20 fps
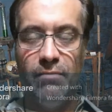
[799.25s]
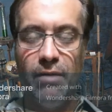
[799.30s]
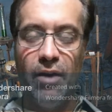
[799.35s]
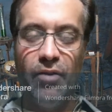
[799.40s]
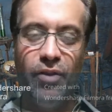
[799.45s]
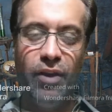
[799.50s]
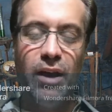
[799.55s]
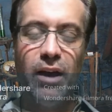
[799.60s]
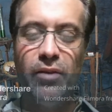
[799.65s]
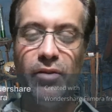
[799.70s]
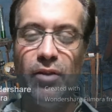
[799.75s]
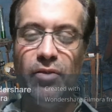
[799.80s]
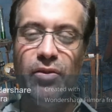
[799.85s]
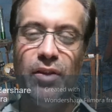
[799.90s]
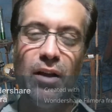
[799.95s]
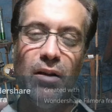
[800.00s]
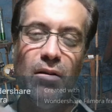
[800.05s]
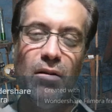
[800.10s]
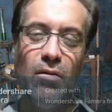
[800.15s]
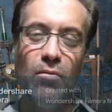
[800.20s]
I think that
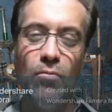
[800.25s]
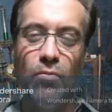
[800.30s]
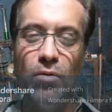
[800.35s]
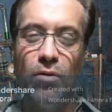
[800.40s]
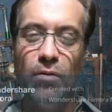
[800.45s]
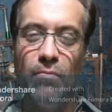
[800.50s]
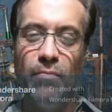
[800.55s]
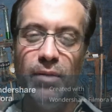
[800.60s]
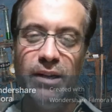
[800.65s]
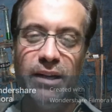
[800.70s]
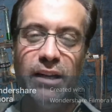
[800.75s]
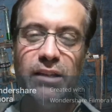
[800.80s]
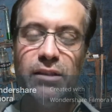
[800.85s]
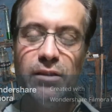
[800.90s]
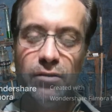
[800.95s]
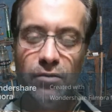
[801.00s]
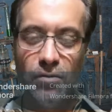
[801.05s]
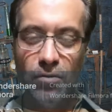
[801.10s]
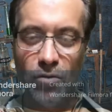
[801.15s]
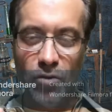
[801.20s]
there were
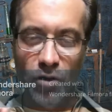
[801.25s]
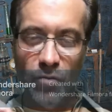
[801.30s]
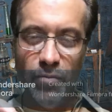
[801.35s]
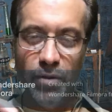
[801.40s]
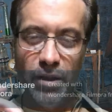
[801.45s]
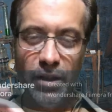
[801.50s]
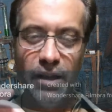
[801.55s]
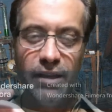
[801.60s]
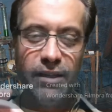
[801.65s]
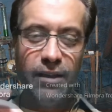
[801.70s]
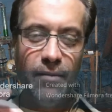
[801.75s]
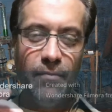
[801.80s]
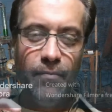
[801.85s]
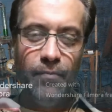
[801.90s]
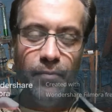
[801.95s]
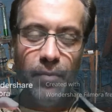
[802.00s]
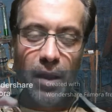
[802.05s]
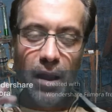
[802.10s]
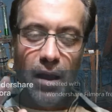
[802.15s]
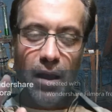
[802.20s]
medicinal
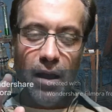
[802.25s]
herbalism,